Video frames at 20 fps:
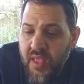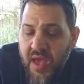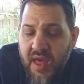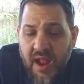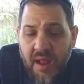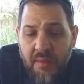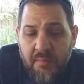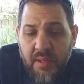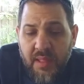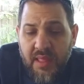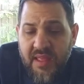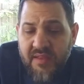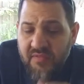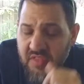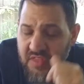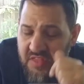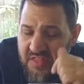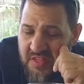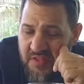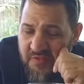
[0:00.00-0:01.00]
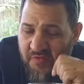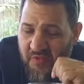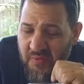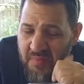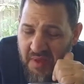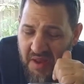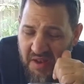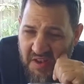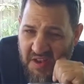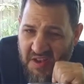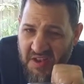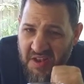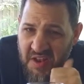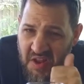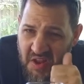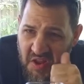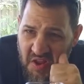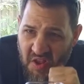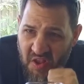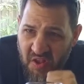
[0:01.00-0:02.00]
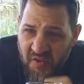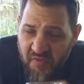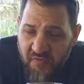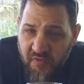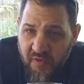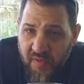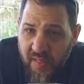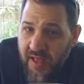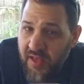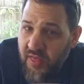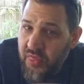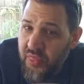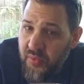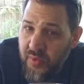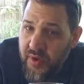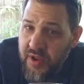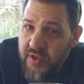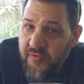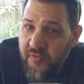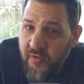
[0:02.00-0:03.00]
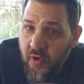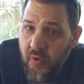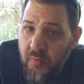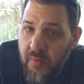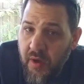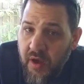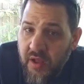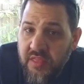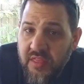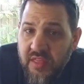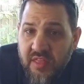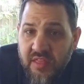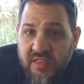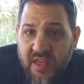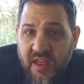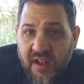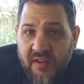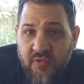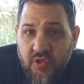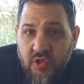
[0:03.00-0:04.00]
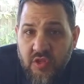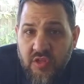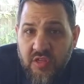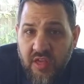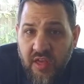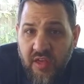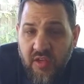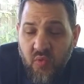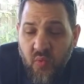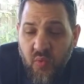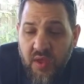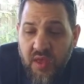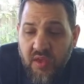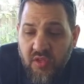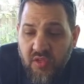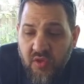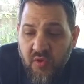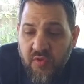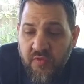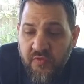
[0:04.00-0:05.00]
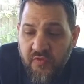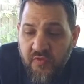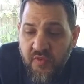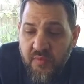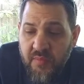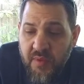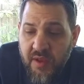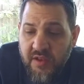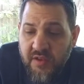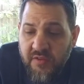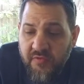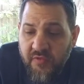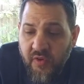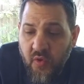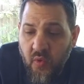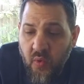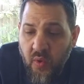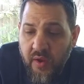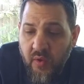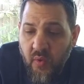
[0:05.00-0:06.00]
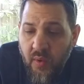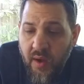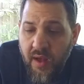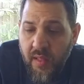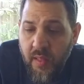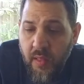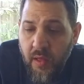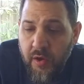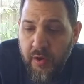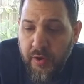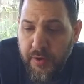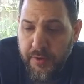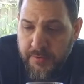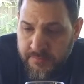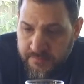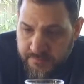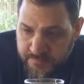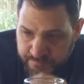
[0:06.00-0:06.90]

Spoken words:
And I believe this is fermented for like 3 full months instead of just 6 weeks, so it's fermented for quite a while longer.